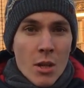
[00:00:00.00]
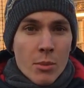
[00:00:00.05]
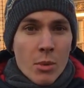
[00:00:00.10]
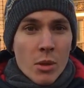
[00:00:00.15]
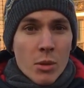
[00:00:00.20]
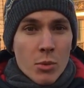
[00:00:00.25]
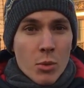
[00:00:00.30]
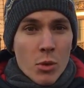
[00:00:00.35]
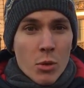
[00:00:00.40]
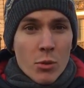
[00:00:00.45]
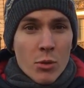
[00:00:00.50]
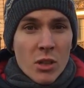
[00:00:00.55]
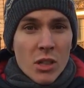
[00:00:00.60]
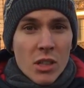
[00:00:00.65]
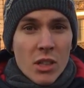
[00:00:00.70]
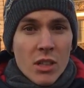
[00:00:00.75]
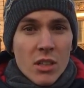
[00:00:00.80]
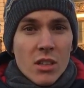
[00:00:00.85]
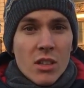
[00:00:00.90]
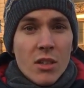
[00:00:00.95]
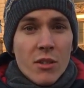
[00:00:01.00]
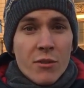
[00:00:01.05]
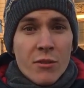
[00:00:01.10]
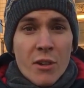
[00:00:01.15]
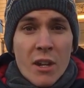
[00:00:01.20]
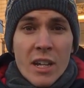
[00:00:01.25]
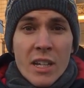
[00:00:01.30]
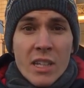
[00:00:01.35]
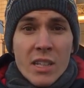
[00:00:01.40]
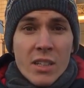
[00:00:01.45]
but will really
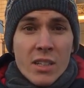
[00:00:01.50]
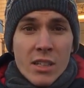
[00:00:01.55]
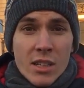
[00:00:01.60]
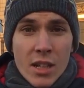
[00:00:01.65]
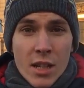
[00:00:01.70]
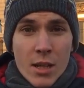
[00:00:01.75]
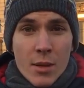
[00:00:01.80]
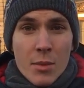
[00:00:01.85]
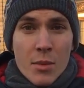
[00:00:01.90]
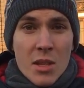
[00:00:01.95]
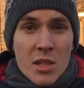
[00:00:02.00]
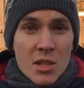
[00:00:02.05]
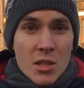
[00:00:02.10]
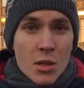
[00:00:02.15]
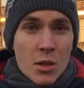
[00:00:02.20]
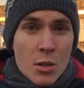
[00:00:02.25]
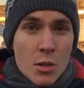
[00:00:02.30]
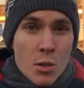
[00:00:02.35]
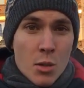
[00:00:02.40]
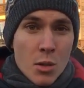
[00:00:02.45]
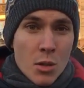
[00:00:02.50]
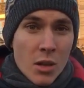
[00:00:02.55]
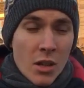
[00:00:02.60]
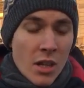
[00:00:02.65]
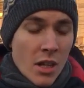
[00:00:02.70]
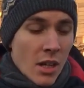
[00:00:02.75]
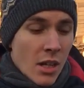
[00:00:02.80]
define the game as a whole.